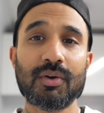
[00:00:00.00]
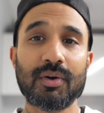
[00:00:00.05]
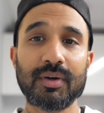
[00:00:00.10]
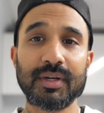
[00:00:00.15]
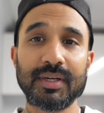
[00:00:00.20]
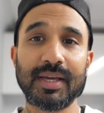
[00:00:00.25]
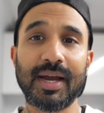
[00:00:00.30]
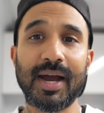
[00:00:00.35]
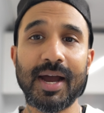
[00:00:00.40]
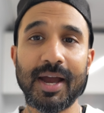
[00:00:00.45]
on
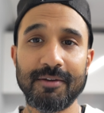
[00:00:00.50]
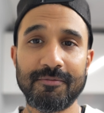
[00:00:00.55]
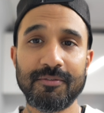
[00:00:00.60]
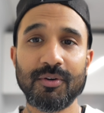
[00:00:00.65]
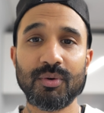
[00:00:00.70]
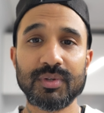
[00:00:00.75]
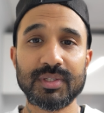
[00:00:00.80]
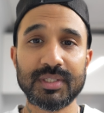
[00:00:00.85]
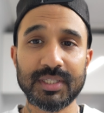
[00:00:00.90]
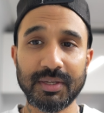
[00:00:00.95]
the
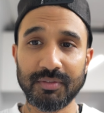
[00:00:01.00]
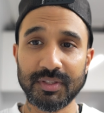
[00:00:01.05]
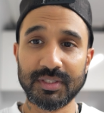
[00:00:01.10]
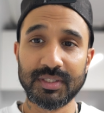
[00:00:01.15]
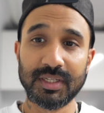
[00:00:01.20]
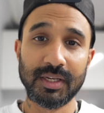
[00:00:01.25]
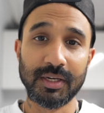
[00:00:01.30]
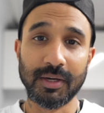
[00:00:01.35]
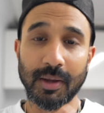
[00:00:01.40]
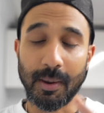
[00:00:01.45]
iPhone
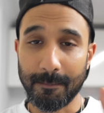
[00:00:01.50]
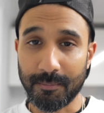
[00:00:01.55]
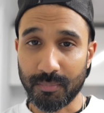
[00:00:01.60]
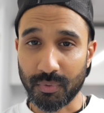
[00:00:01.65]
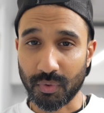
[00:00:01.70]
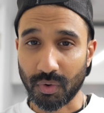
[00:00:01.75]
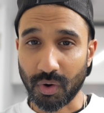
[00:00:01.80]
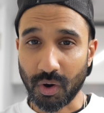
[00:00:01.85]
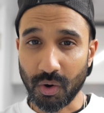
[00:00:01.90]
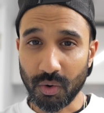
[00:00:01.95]
17
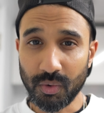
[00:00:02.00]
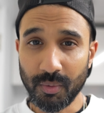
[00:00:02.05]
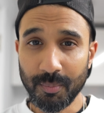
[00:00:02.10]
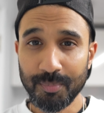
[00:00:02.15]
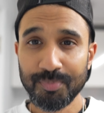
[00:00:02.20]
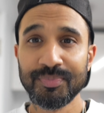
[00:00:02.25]
Pro